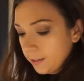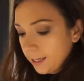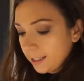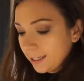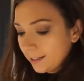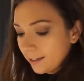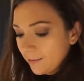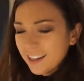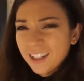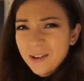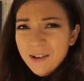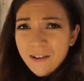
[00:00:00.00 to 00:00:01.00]
That sounded
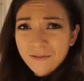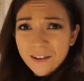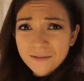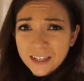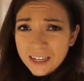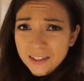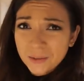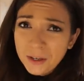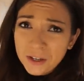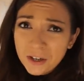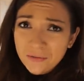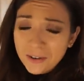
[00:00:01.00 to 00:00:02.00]
amazing. two pounds fifty, it's
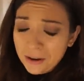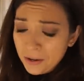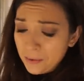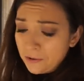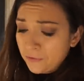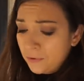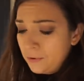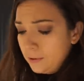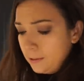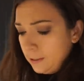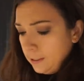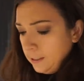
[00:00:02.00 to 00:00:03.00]
quite good value, I thought.